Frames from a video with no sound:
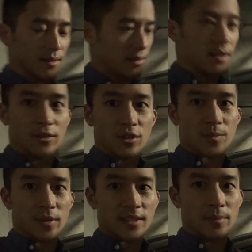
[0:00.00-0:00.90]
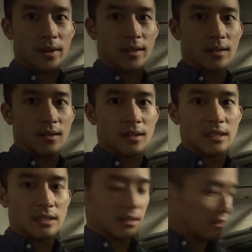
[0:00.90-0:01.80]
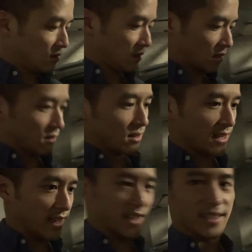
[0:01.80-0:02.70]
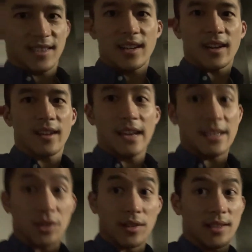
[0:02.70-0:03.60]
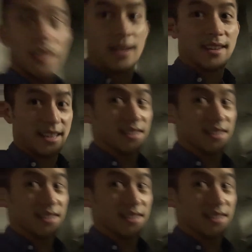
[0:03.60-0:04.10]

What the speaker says: if you just press the button, it kind of gets stuck. As you can see, it is